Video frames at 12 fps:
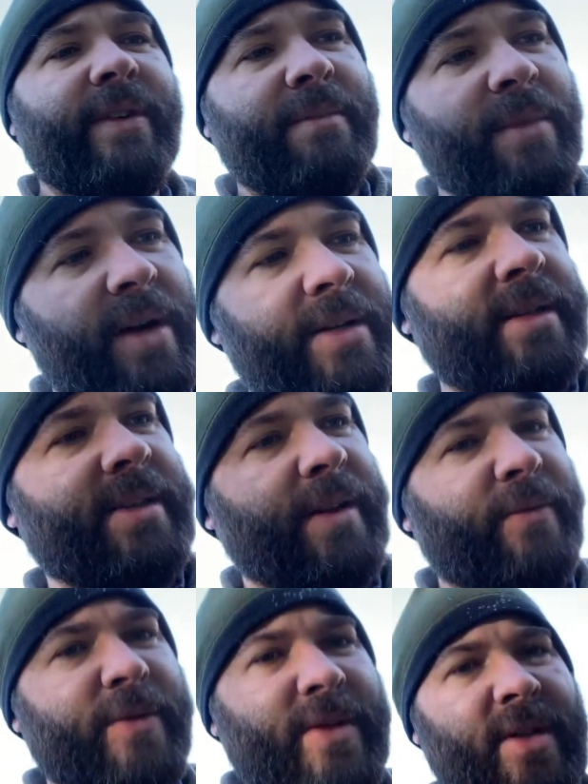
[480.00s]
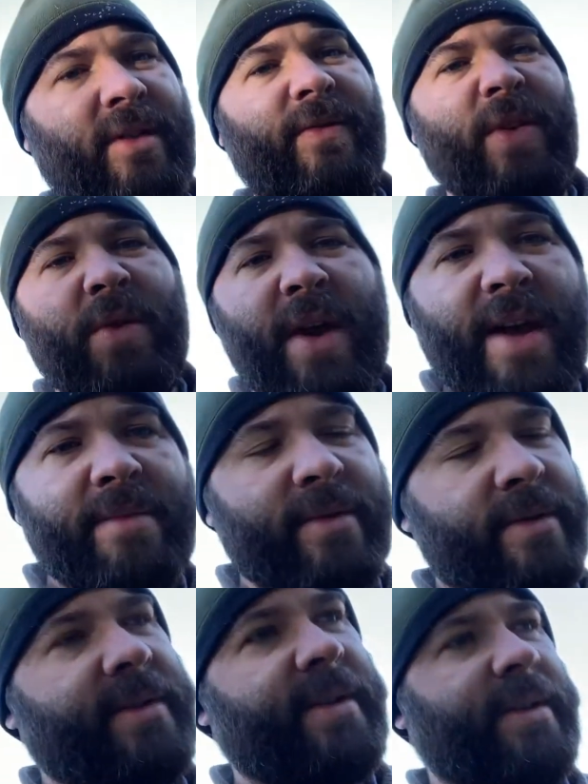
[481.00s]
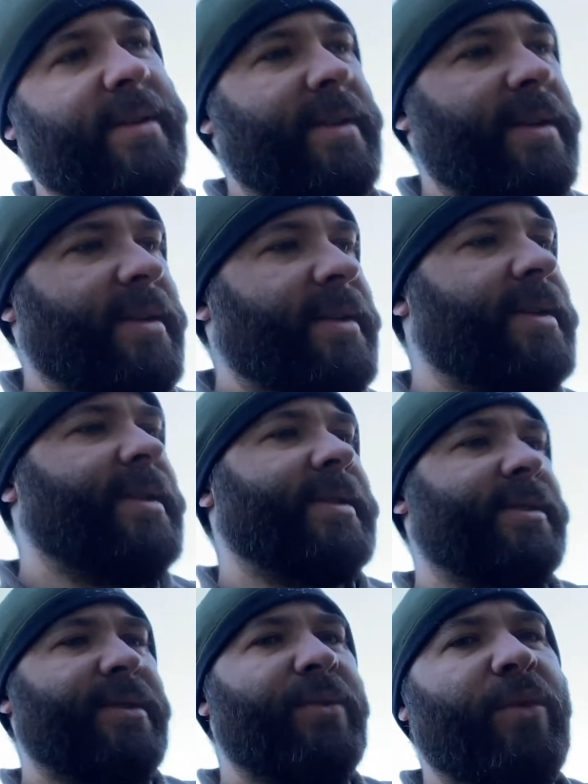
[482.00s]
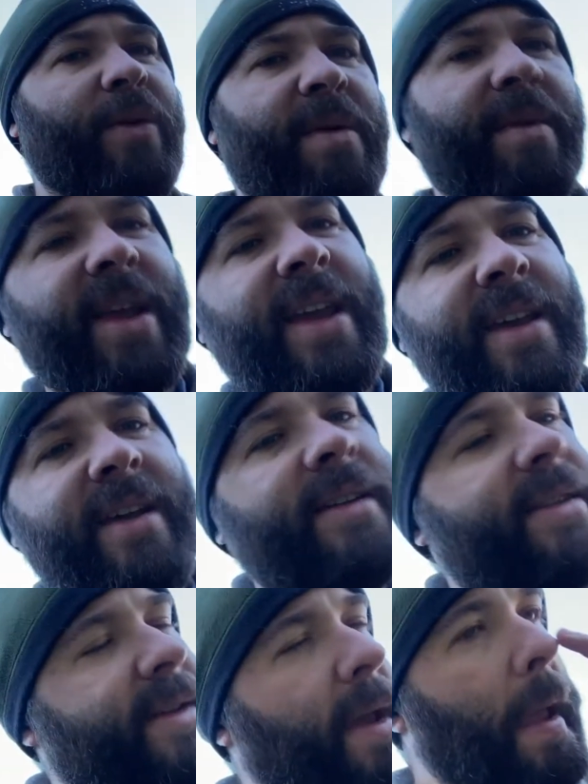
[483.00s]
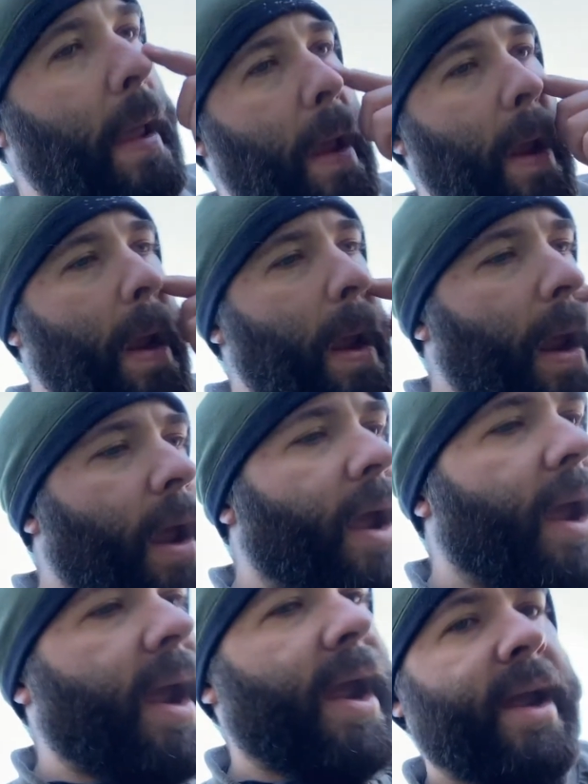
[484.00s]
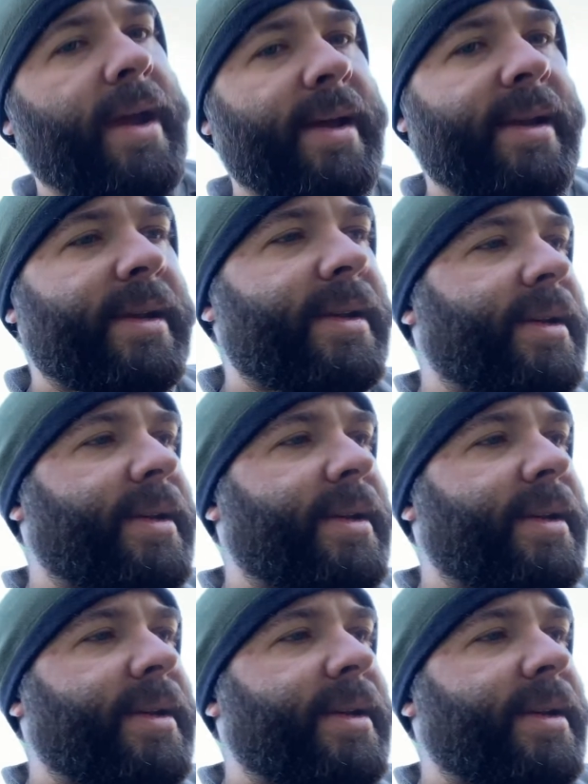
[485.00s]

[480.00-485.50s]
much except for just a few neighbors. And so I don't worry about my kids. And